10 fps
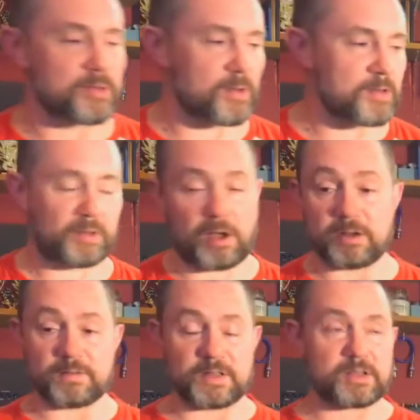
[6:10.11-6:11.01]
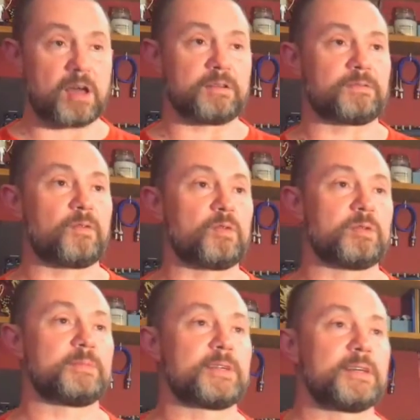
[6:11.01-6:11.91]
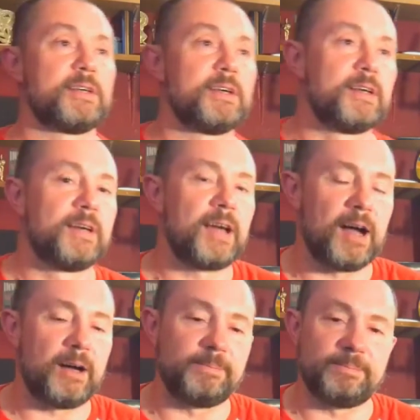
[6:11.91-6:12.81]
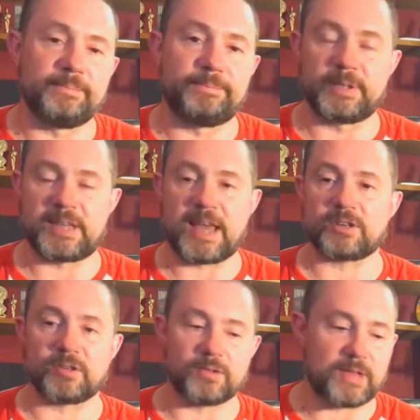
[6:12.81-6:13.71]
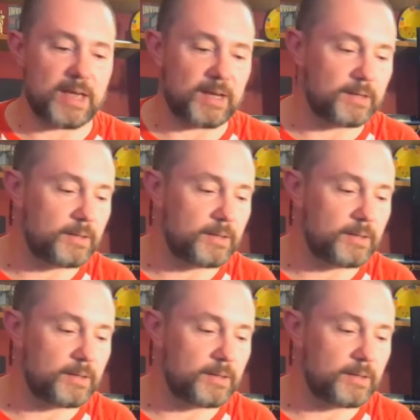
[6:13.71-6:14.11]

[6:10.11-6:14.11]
So it's kind of this unformed potential thing.